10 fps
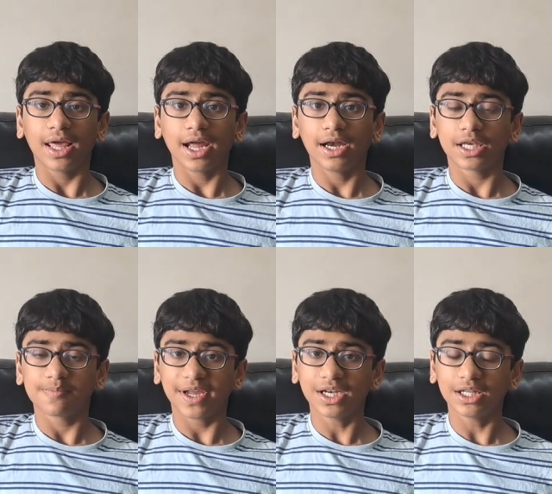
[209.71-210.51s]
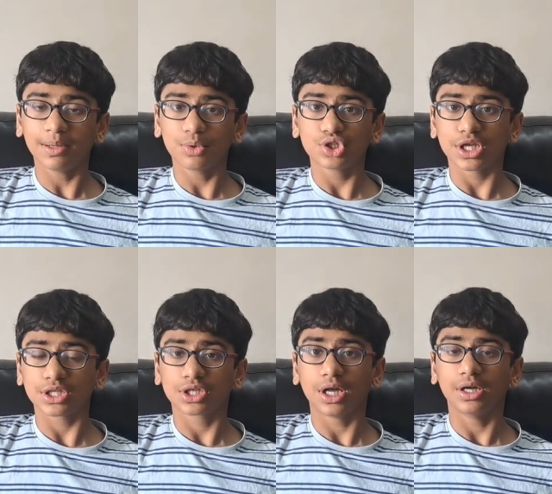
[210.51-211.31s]
I had expected them to
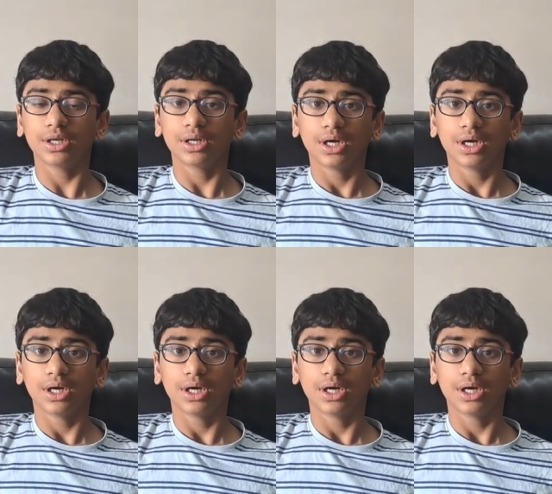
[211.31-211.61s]
change color,